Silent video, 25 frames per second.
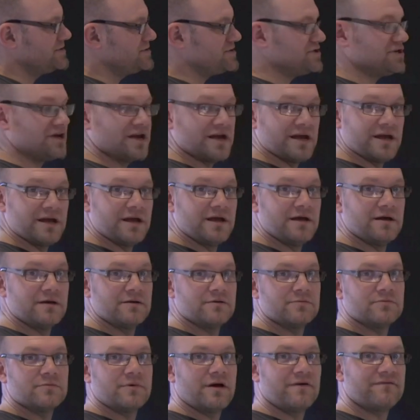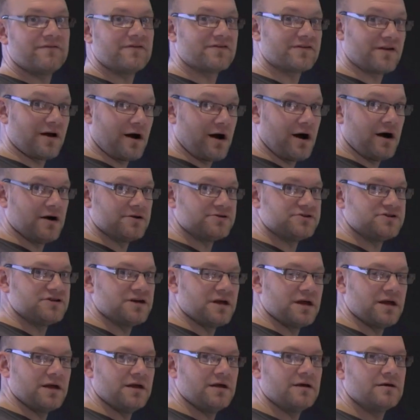G, if it's a hard
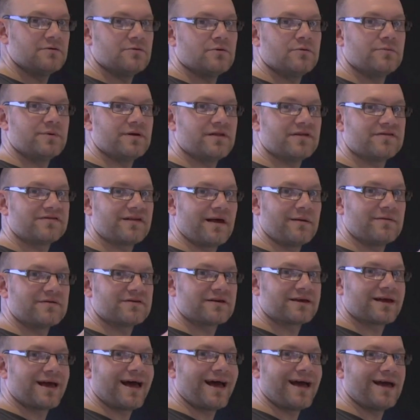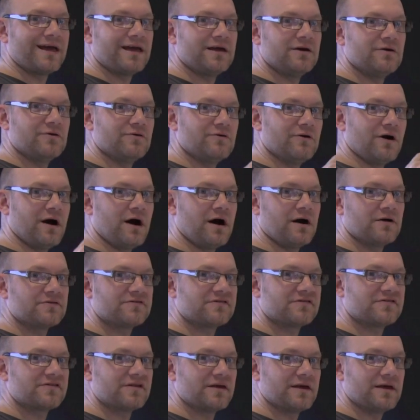G, will be the same as a K or a hard
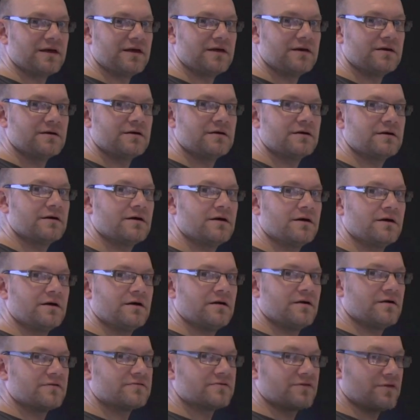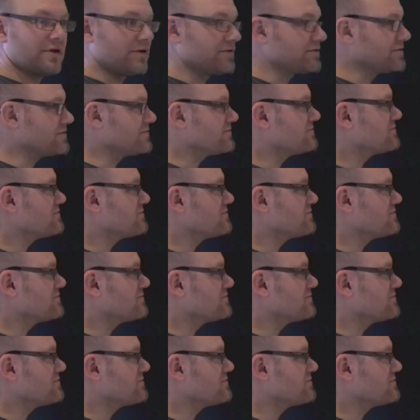C. So those are the